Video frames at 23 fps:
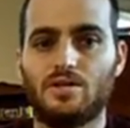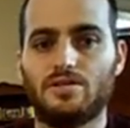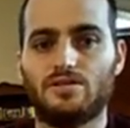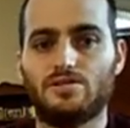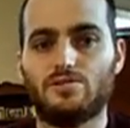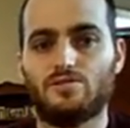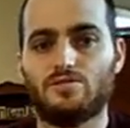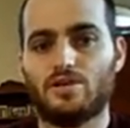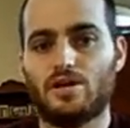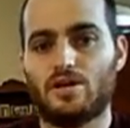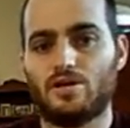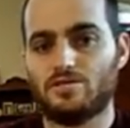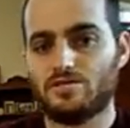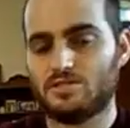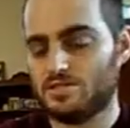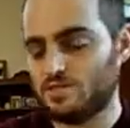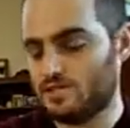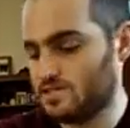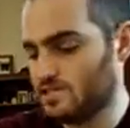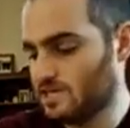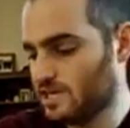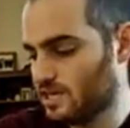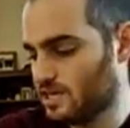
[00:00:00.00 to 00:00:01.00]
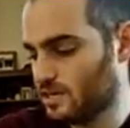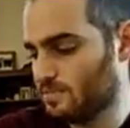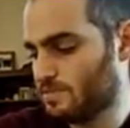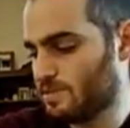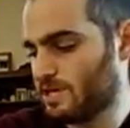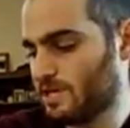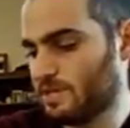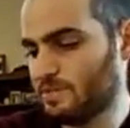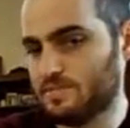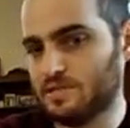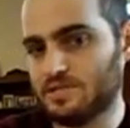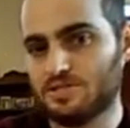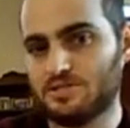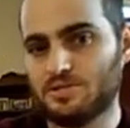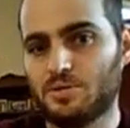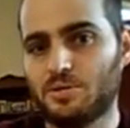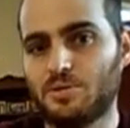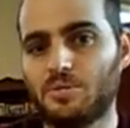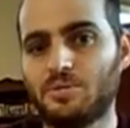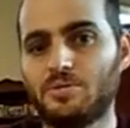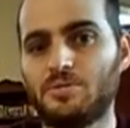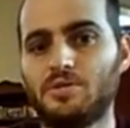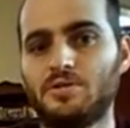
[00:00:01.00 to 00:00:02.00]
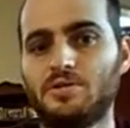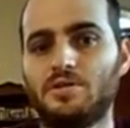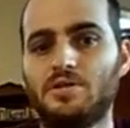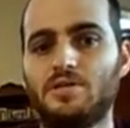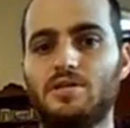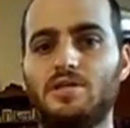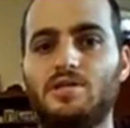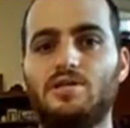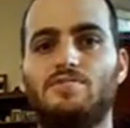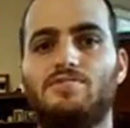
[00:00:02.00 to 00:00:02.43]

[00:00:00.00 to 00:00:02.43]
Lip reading: This results in the tendon becoming torn,